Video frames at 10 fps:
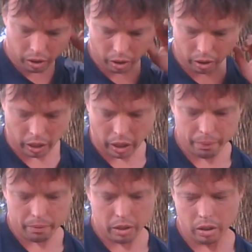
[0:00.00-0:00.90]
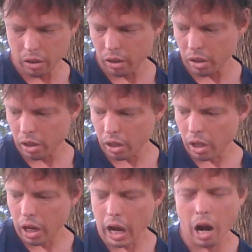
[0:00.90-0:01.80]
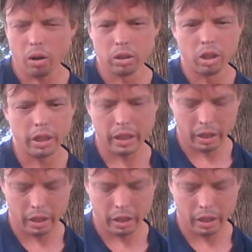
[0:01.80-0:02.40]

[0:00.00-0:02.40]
Uh, I would look.